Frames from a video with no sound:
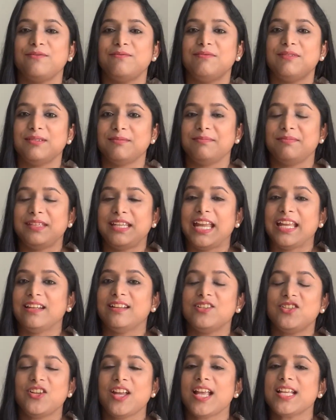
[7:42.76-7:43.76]
the
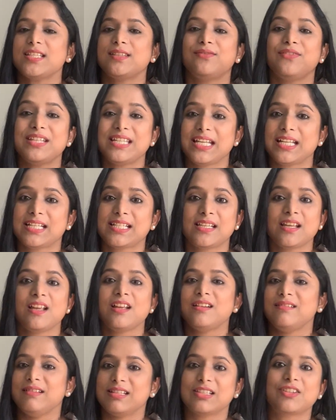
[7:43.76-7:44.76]
energy as physics
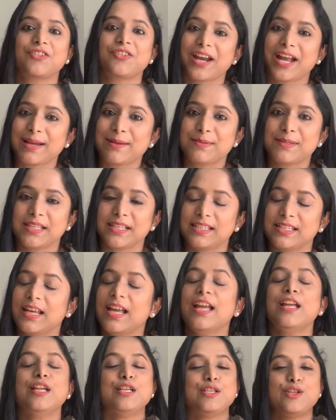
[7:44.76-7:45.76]
describes it.
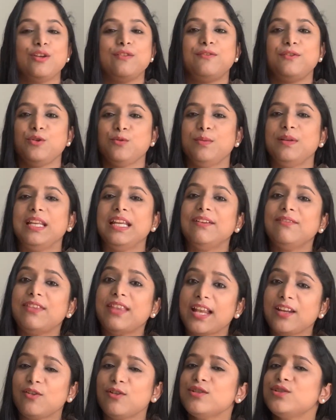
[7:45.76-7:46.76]
So if you believe
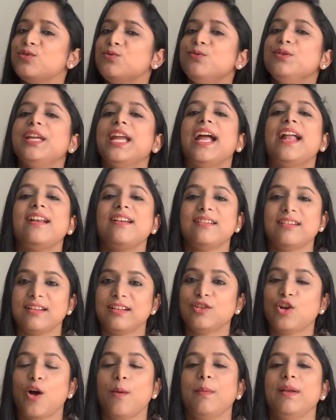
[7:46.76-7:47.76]
that also, you can
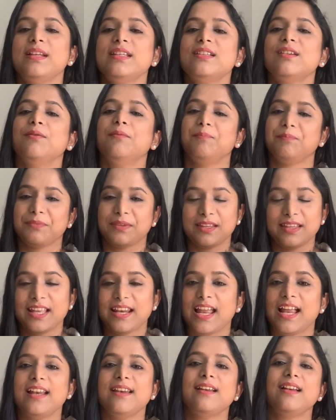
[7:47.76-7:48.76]
comment. Then
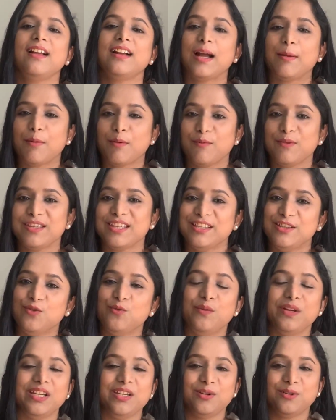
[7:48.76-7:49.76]
I'll come up with a new
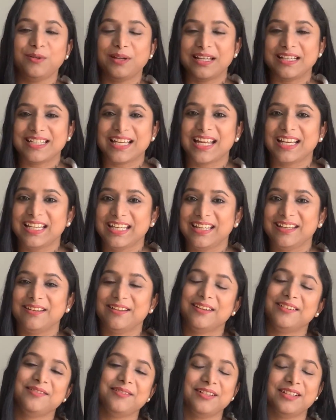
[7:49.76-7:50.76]
video entirely
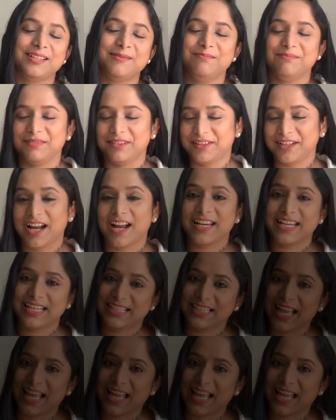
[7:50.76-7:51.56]
regarding